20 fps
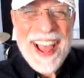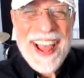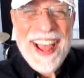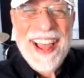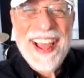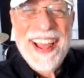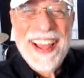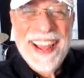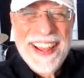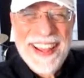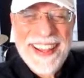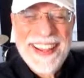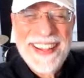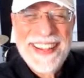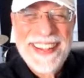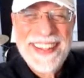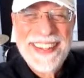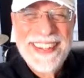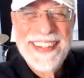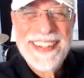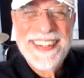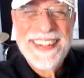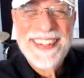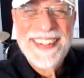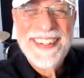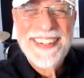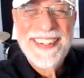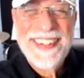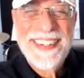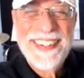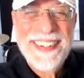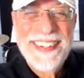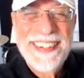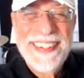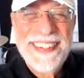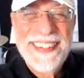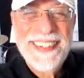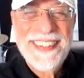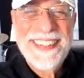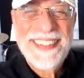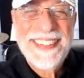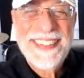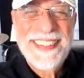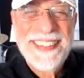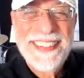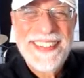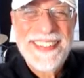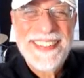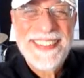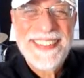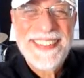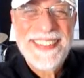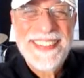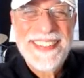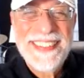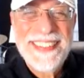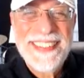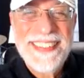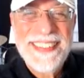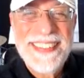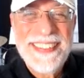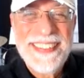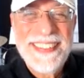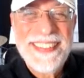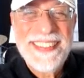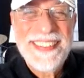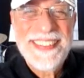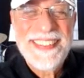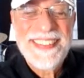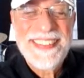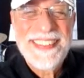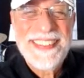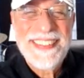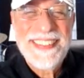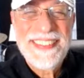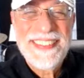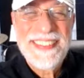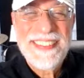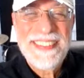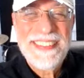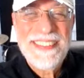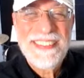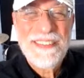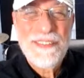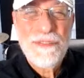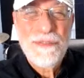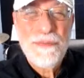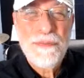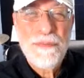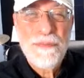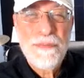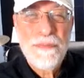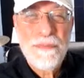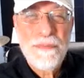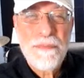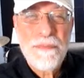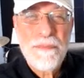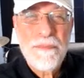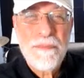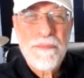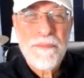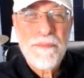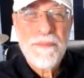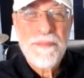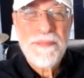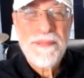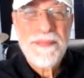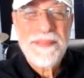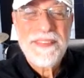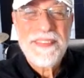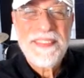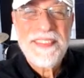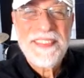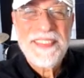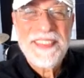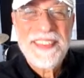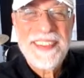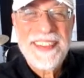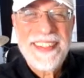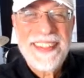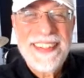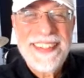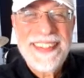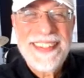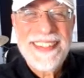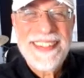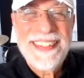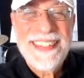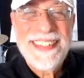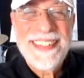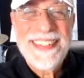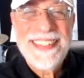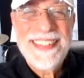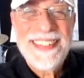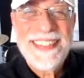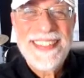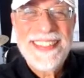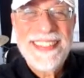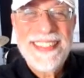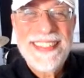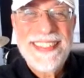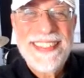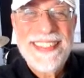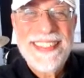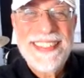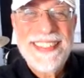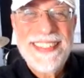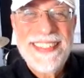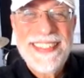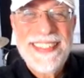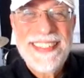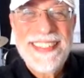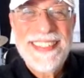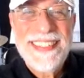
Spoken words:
No words are spoken by the person on screen.